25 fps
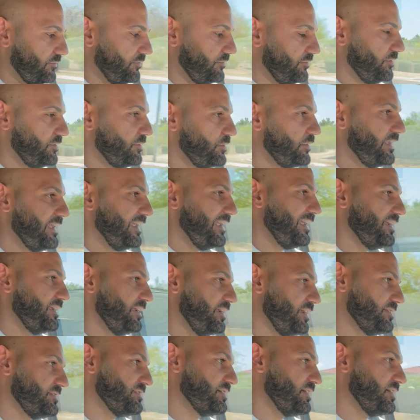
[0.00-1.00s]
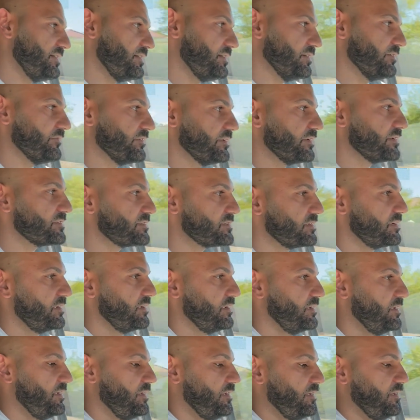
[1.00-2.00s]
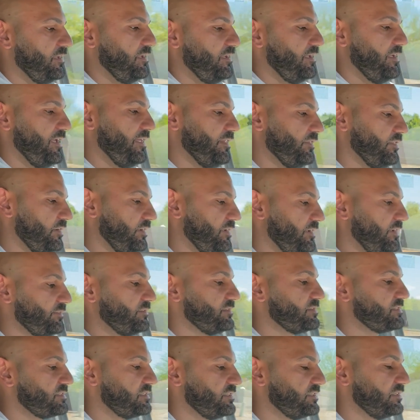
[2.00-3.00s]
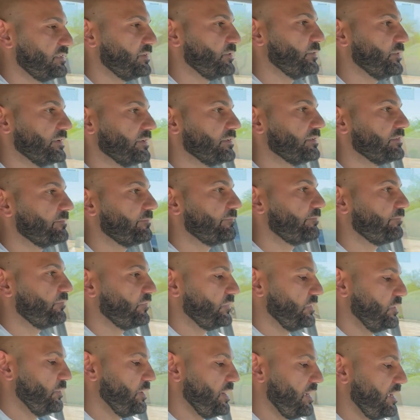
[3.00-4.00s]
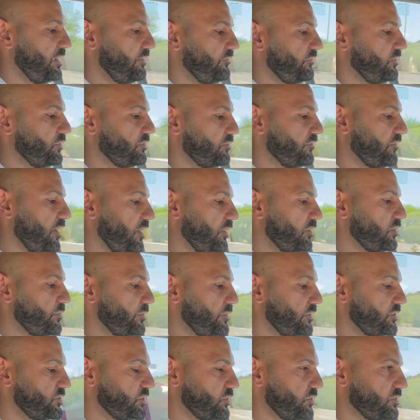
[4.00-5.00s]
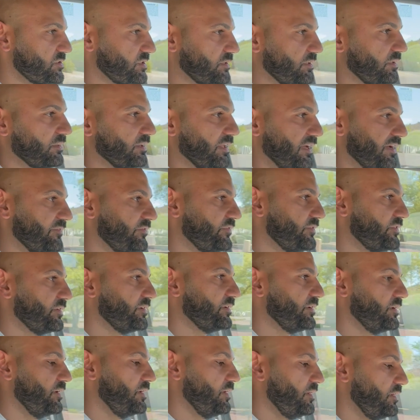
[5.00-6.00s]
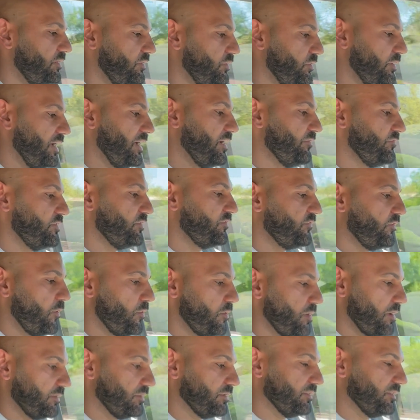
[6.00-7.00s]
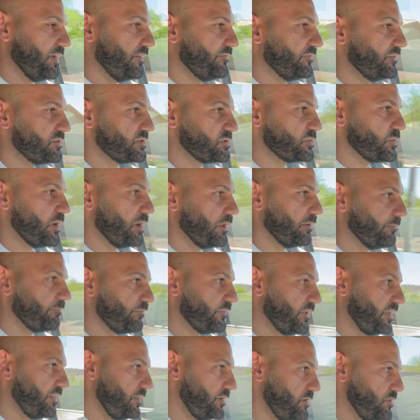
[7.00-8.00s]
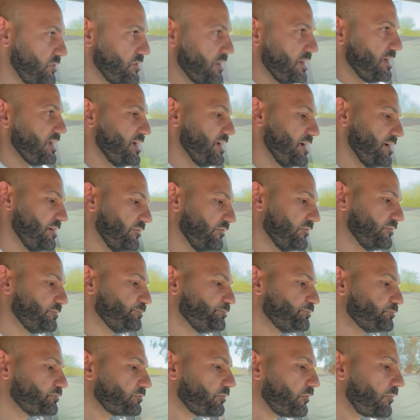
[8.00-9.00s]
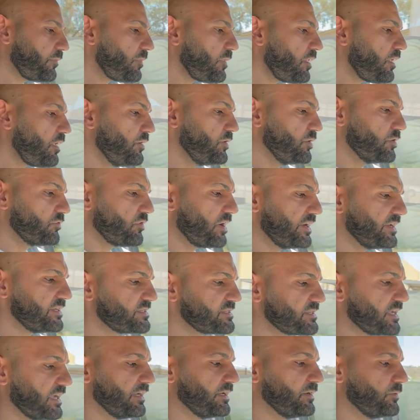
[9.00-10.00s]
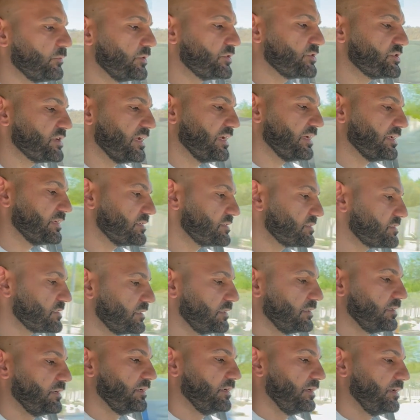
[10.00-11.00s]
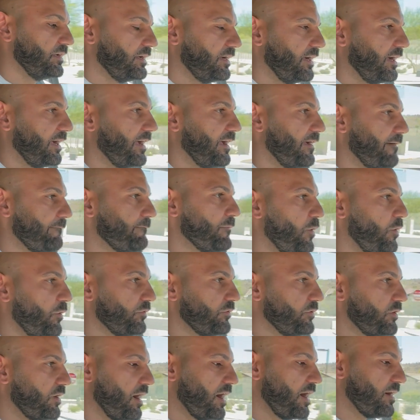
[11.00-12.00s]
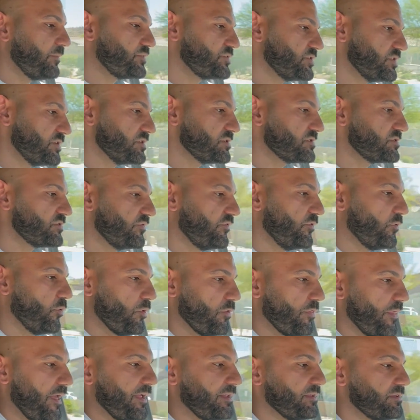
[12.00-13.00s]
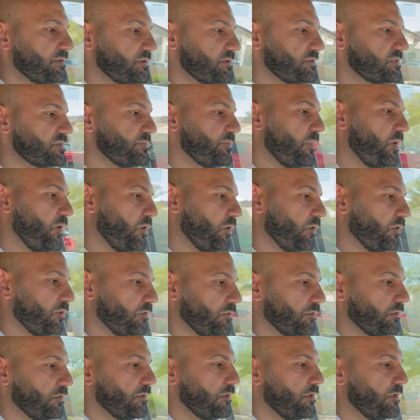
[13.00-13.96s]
You can't get tired of this. And looking at the steering wheel, you have your volume controls on the left, you have your phone on the left as well, and then you have your right side, which has all your options for that small